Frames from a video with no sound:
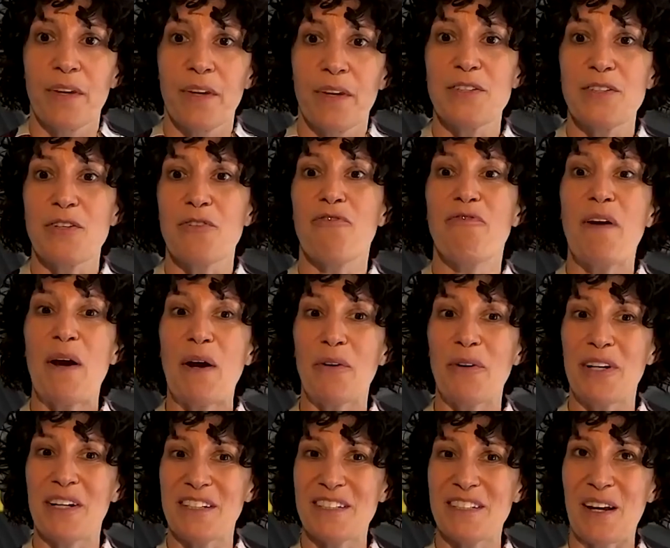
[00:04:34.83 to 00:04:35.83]
It's a
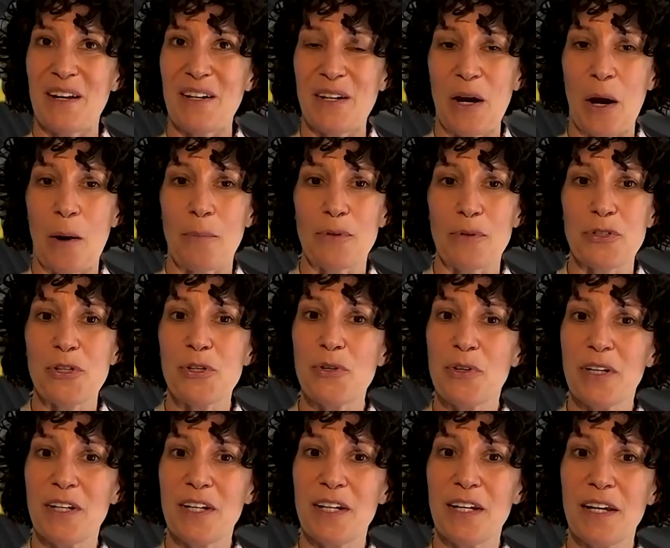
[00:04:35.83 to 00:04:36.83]
very exciting
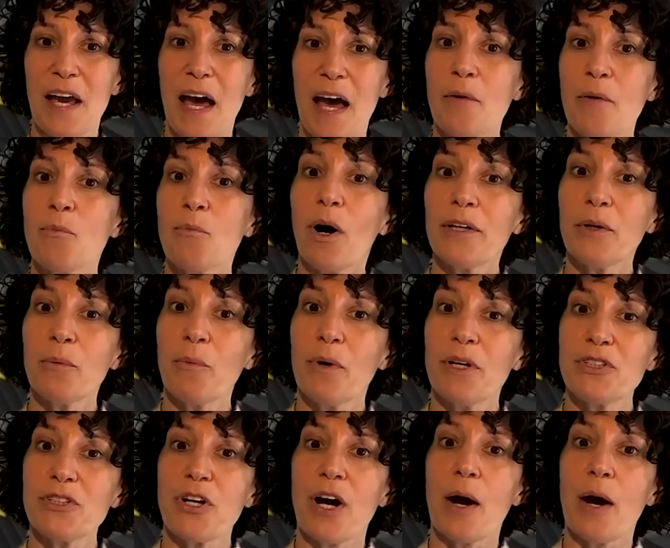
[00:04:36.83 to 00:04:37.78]
opportunity and one in which